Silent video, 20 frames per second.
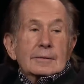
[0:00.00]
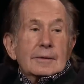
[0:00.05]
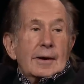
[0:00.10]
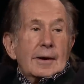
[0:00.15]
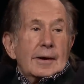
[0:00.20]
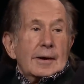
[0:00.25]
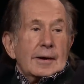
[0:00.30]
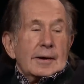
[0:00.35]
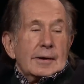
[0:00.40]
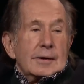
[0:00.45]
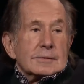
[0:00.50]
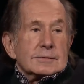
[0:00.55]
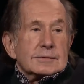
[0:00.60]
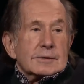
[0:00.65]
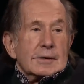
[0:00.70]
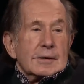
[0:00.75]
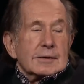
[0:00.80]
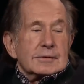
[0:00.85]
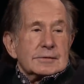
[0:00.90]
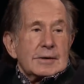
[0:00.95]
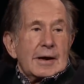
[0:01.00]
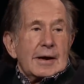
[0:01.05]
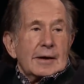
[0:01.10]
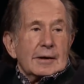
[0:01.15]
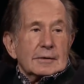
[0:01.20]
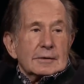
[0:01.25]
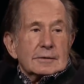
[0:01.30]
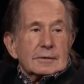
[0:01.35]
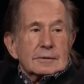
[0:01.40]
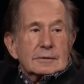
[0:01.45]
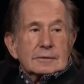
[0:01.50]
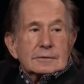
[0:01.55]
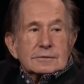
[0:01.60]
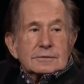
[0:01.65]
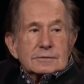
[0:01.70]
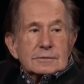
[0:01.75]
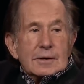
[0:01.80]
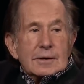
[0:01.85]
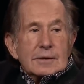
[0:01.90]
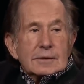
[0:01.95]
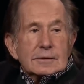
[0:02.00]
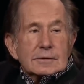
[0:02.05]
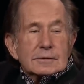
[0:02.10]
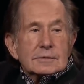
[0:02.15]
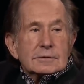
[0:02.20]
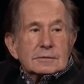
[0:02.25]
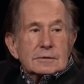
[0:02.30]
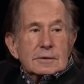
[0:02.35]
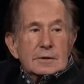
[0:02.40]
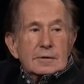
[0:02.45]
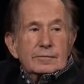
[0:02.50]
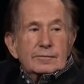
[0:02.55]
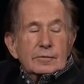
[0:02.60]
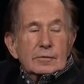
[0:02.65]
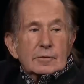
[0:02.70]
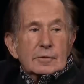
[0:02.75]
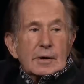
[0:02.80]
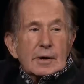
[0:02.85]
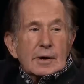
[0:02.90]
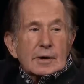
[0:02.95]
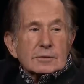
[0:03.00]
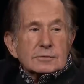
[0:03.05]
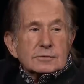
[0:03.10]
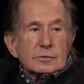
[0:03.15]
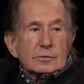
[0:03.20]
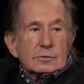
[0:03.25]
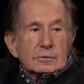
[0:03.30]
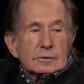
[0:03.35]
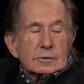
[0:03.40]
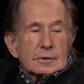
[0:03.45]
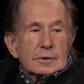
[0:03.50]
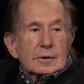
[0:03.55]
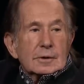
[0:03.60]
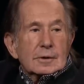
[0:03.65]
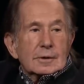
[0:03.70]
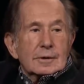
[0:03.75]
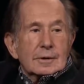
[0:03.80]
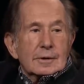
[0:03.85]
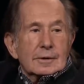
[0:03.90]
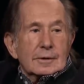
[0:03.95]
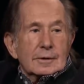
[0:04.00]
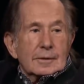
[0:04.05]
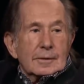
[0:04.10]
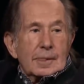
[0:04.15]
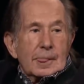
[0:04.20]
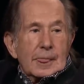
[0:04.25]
and it's an Italian steak and seafood house. And uh, which, is my